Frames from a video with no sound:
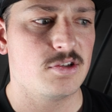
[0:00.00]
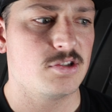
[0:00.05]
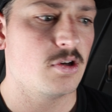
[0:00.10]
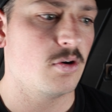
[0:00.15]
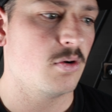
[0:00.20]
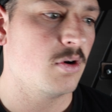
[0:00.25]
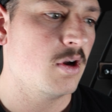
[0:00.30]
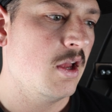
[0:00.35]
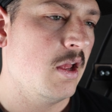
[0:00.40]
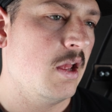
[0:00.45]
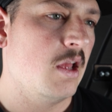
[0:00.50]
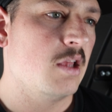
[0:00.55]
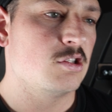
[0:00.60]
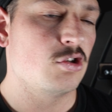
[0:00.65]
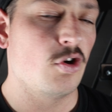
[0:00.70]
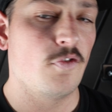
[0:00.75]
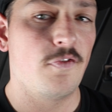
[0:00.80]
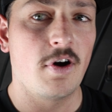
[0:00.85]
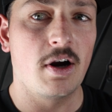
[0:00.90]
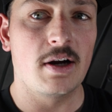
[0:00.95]
So
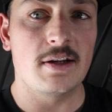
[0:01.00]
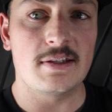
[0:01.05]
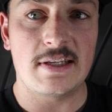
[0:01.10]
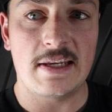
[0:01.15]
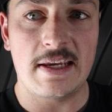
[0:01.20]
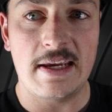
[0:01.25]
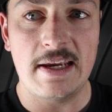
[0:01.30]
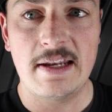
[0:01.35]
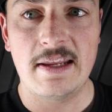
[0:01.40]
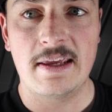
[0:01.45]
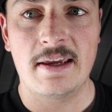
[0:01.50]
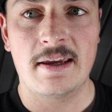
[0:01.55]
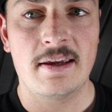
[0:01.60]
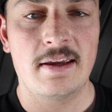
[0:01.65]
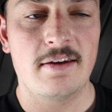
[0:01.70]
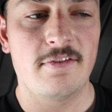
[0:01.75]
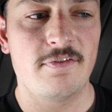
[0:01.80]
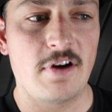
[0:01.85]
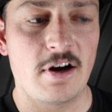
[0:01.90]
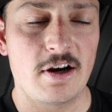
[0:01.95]
far it's
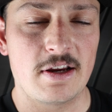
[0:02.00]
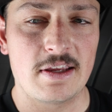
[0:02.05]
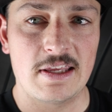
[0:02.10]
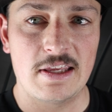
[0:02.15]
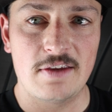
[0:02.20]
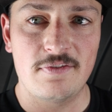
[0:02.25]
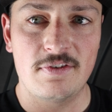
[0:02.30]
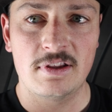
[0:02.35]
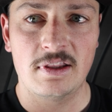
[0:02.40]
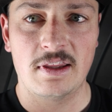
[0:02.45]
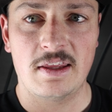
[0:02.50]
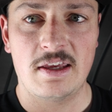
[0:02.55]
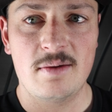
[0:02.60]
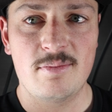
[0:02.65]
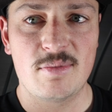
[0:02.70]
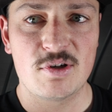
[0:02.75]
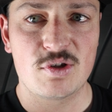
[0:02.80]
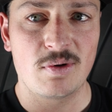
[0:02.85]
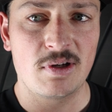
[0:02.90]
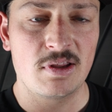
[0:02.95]
heating very evenly
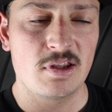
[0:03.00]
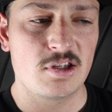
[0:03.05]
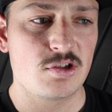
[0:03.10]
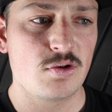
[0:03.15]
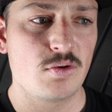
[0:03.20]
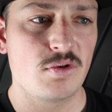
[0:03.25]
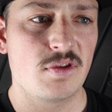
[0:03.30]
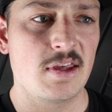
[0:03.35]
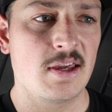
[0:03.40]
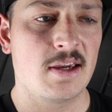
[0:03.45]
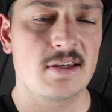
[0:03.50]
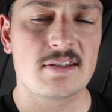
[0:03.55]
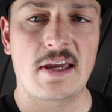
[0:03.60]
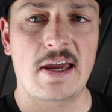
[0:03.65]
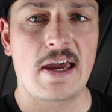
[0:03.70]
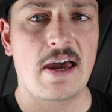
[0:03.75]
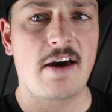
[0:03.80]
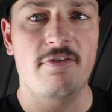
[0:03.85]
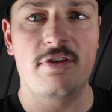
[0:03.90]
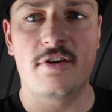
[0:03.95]
between the two things.
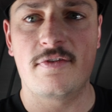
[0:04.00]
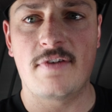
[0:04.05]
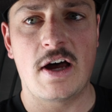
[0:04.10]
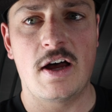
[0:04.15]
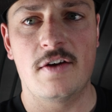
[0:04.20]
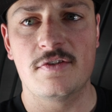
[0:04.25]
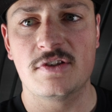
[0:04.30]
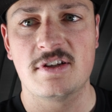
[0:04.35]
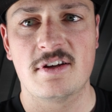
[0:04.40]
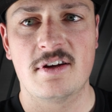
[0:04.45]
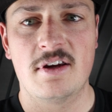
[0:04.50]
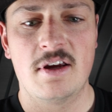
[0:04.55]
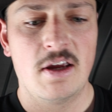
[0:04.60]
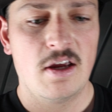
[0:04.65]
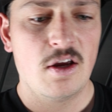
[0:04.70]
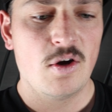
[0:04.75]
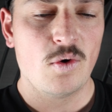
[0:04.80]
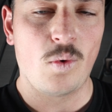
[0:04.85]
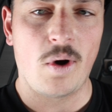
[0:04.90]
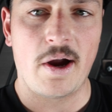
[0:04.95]
I have the valves
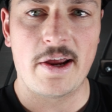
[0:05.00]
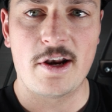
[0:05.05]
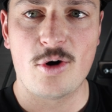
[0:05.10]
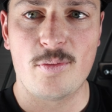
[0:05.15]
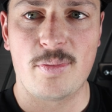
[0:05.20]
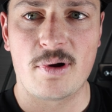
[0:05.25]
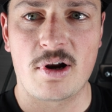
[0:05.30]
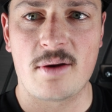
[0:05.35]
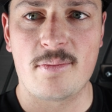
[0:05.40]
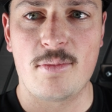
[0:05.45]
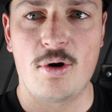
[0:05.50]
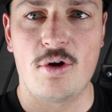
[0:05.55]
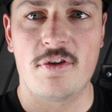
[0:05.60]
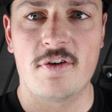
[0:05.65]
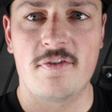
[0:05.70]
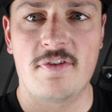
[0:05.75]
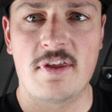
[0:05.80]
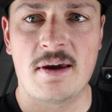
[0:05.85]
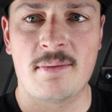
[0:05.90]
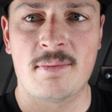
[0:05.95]
wide open on
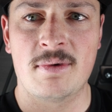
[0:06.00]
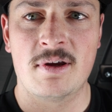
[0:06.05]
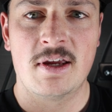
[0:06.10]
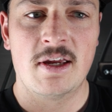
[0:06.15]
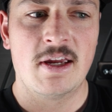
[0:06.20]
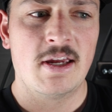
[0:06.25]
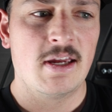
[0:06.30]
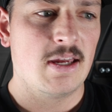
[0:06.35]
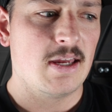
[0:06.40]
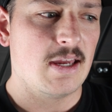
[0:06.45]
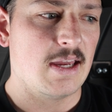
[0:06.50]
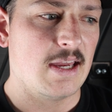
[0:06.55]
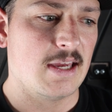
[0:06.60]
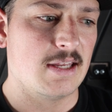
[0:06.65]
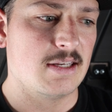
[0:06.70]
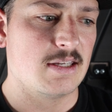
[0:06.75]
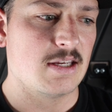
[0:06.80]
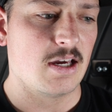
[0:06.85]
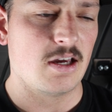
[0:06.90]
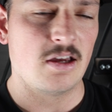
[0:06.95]
both of them,
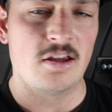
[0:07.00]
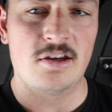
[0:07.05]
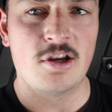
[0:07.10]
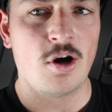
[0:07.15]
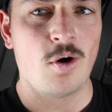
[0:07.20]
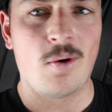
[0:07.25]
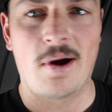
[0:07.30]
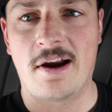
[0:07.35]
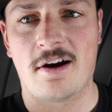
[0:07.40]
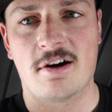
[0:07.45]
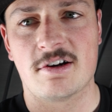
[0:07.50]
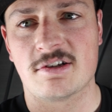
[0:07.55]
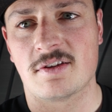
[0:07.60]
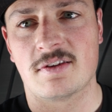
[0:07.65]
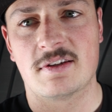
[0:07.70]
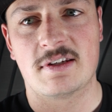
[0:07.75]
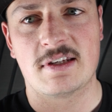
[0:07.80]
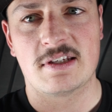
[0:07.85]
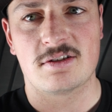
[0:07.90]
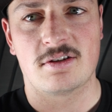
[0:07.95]
and no errors
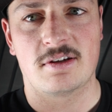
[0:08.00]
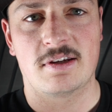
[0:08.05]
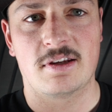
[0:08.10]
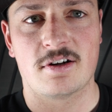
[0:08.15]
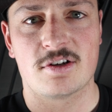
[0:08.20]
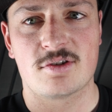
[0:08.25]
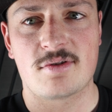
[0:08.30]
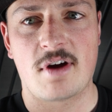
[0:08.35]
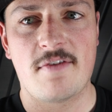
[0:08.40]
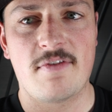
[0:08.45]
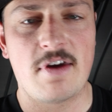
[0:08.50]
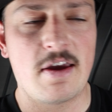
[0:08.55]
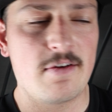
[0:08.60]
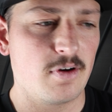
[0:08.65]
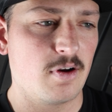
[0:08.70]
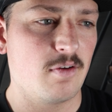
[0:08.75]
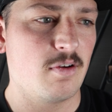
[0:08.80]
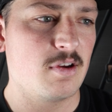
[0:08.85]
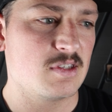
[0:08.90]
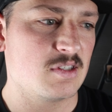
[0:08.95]
on the diesel heater. So I have
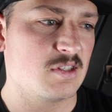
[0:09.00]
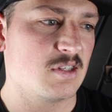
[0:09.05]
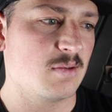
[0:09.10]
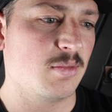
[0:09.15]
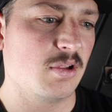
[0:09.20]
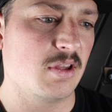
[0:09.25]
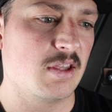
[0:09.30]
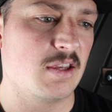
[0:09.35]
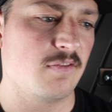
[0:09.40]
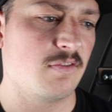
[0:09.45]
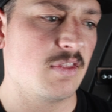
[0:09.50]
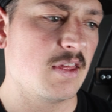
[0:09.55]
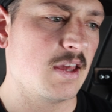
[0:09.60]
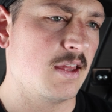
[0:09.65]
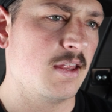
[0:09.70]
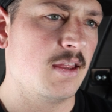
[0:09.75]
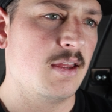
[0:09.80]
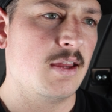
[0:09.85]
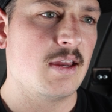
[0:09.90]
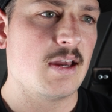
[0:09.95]
every reason to believe
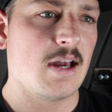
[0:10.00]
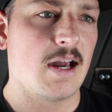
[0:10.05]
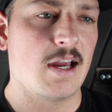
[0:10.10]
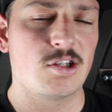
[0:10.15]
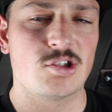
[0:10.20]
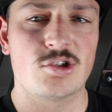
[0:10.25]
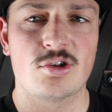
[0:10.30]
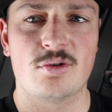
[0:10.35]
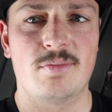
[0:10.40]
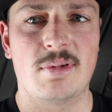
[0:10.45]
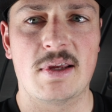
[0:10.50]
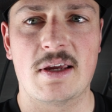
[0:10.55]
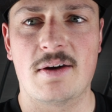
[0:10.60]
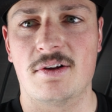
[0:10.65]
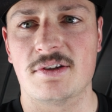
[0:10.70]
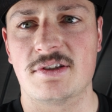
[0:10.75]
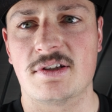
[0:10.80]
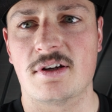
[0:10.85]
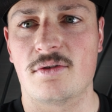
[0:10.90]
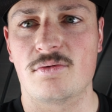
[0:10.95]
that I should be
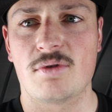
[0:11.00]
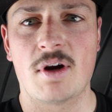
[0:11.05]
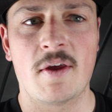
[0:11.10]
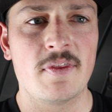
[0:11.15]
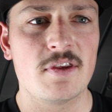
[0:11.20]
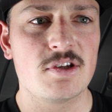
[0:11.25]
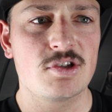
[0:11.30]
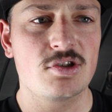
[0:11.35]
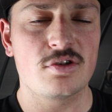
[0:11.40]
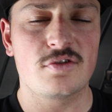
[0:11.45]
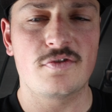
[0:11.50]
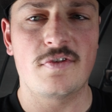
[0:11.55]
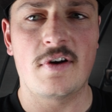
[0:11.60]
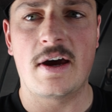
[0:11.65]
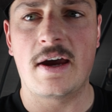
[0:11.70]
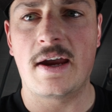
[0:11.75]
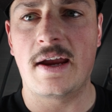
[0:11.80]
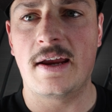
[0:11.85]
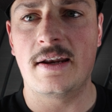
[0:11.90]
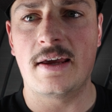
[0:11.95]
able to run this just
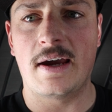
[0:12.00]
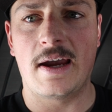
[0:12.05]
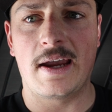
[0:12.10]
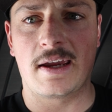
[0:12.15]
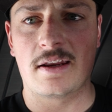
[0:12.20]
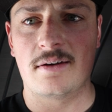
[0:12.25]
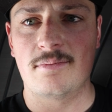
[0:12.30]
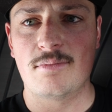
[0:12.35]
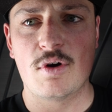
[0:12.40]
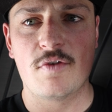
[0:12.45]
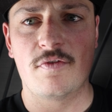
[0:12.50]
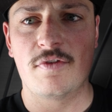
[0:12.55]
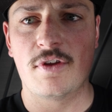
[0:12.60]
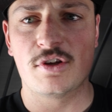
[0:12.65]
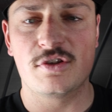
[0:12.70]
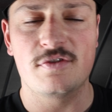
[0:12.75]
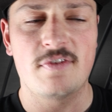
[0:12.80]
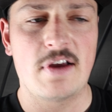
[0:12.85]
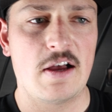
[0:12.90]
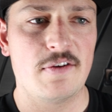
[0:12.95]
fine. I can move
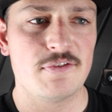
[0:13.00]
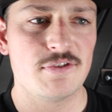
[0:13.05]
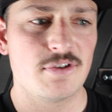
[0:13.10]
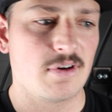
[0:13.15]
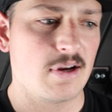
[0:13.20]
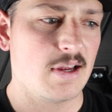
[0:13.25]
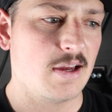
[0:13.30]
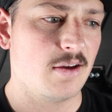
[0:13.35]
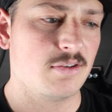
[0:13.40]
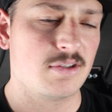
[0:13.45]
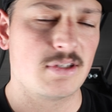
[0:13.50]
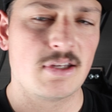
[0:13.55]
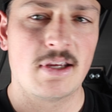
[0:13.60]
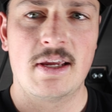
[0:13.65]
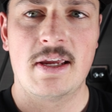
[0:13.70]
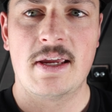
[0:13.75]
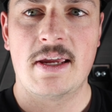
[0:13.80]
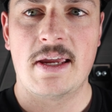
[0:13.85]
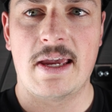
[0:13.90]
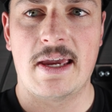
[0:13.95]
those valves around
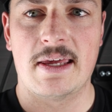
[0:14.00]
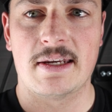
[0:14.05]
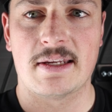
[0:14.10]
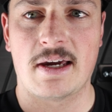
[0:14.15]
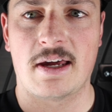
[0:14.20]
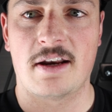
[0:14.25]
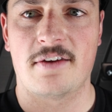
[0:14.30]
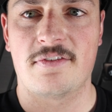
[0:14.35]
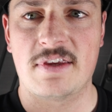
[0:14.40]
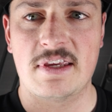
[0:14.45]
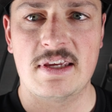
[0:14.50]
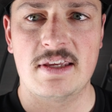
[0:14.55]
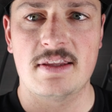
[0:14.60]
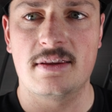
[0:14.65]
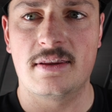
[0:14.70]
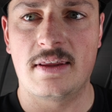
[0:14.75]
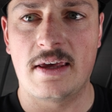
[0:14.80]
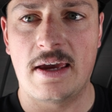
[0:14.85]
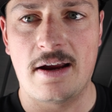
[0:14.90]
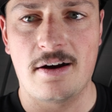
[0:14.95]
and kind of
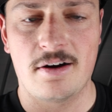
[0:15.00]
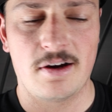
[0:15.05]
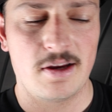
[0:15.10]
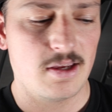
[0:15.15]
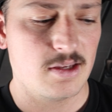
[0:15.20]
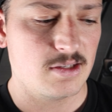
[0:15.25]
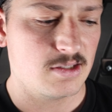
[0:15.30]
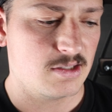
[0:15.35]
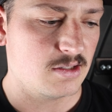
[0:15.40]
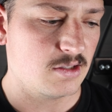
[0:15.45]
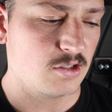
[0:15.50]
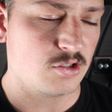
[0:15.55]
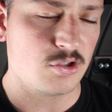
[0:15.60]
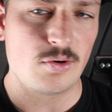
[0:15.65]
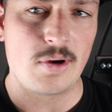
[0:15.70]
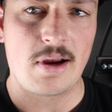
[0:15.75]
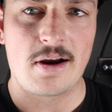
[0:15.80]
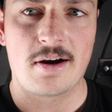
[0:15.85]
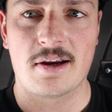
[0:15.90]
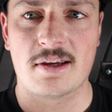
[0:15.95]
heat the areas, the
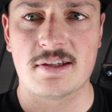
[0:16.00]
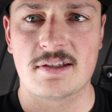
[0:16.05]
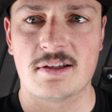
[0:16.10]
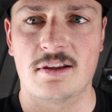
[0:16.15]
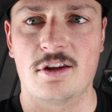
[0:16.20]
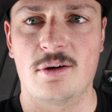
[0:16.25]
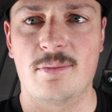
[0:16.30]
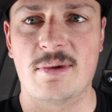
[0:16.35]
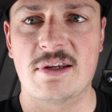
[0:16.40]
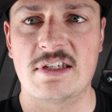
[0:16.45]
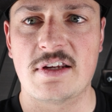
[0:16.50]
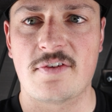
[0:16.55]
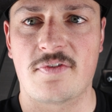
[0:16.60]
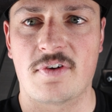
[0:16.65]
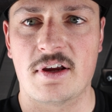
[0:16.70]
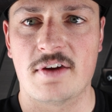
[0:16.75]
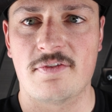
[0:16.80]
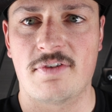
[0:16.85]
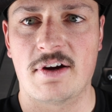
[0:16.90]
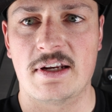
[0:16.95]
two areas, a little bit
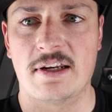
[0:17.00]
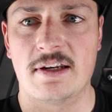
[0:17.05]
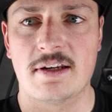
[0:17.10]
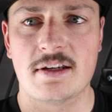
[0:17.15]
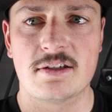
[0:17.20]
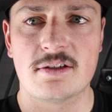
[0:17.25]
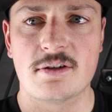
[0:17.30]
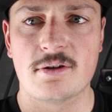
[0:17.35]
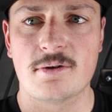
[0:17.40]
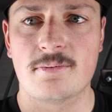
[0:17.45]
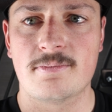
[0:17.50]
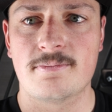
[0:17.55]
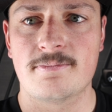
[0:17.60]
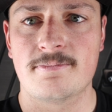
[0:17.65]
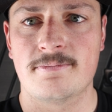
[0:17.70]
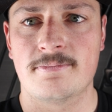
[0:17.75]
different if I needed to.